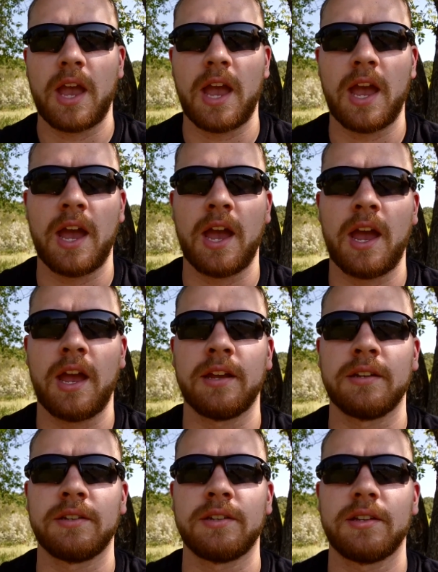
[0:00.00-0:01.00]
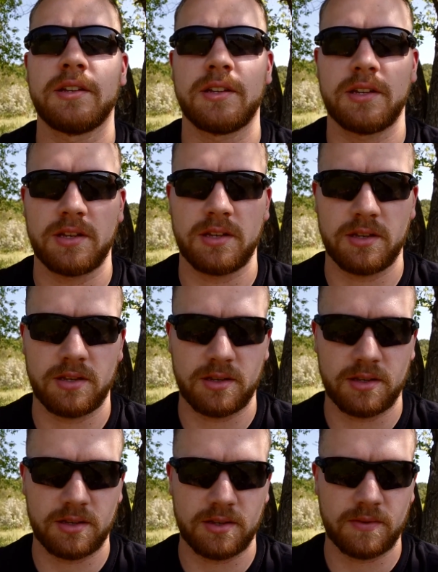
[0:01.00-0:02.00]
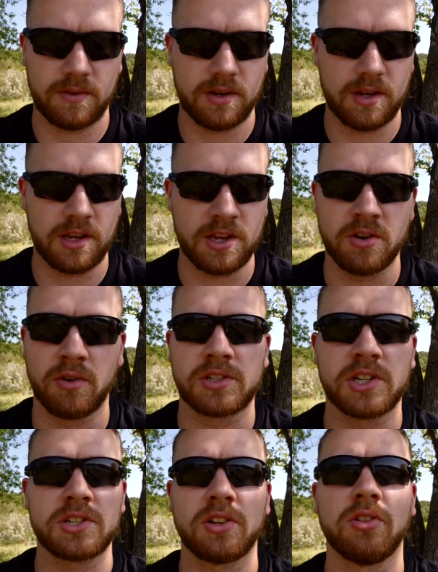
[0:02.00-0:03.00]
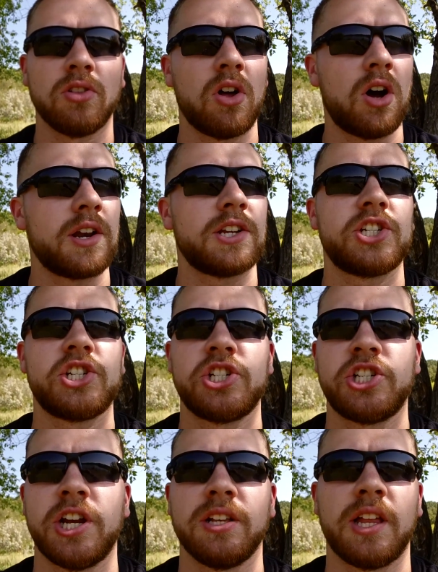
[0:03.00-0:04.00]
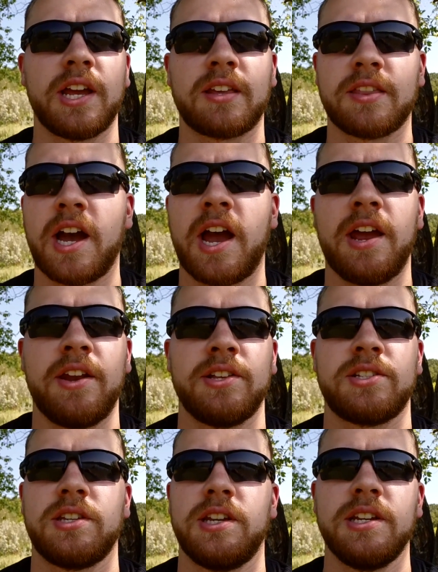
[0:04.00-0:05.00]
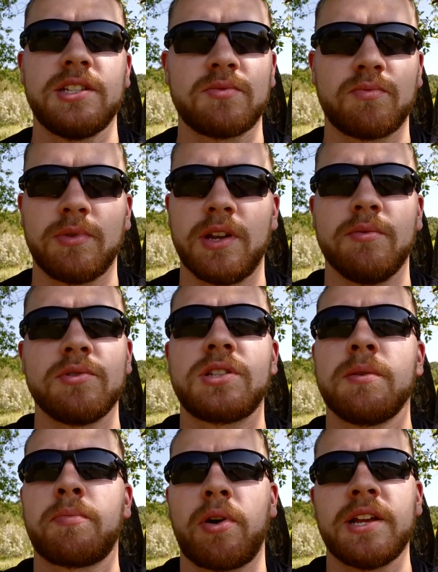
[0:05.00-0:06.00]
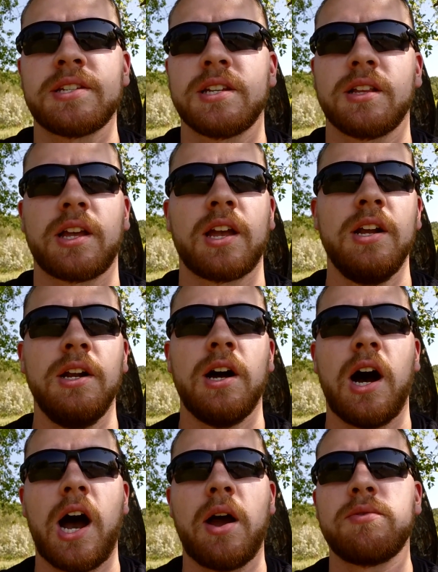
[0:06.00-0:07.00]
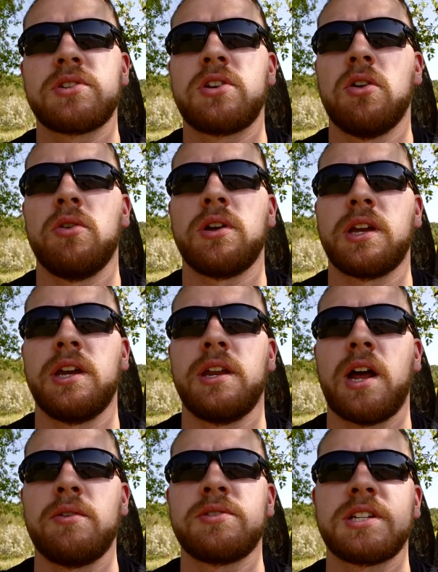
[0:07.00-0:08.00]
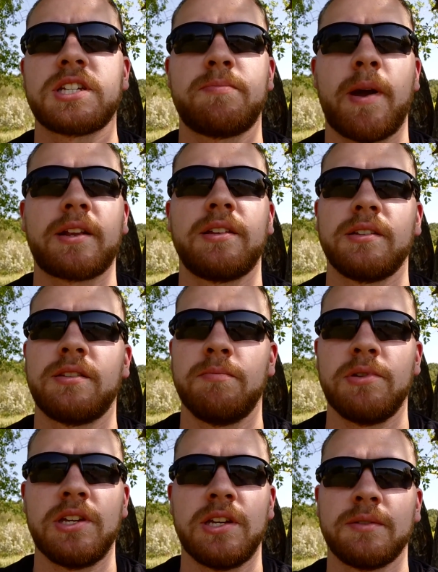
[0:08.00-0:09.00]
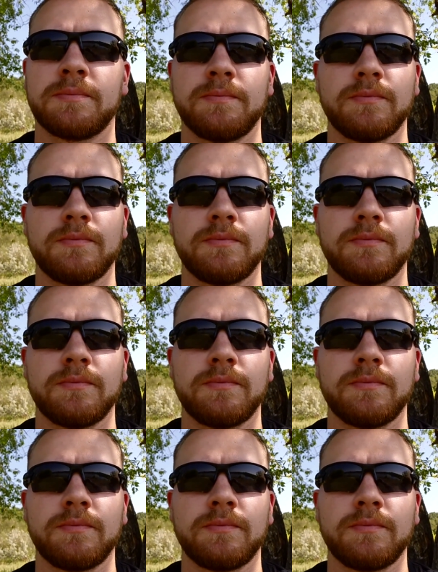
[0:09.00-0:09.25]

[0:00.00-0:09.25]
And it's just a lot of shit like that, and it was depressing. Like, I was going in, I was expecting to be